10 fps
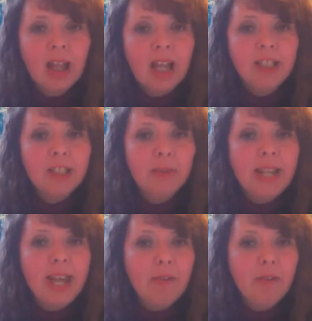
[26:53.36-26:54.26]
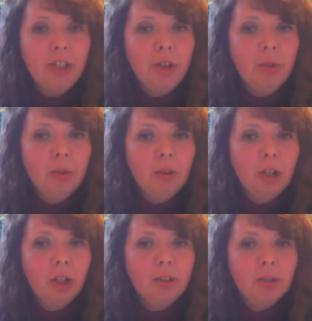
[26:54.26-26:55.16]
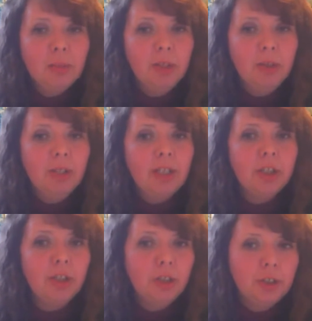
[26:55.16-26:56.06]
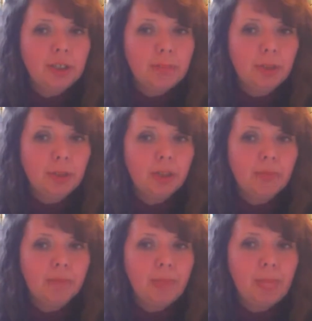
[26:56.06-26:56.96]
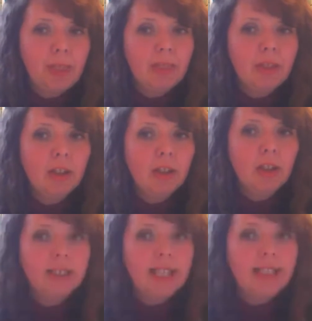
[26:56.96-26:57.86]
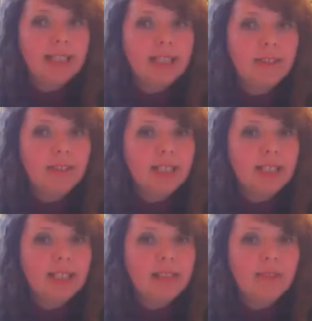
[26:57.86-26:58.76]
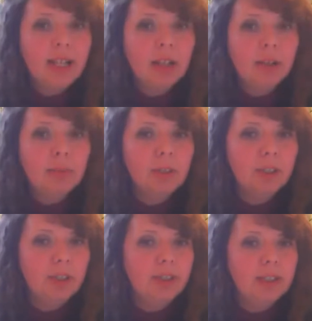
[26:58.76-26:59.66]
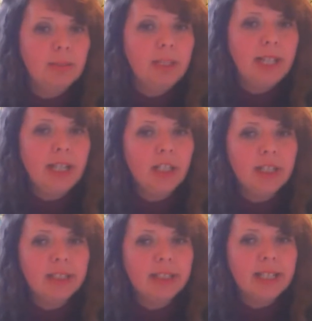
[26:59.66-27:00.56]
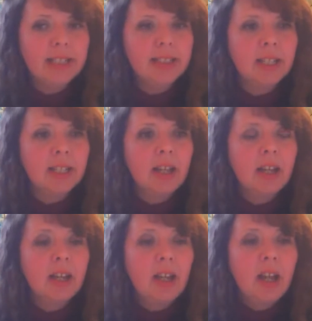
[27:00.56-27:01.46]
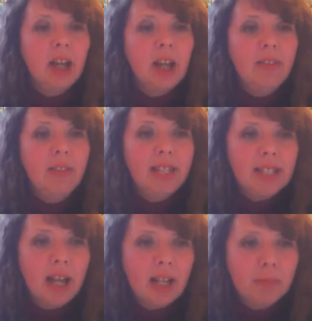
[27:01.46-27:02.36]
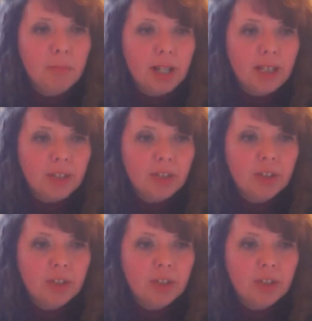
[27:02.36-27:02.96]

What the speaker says: And so in every new close-up unit, students' book contains activities that develop students' mediation skills. And these aren't marked on the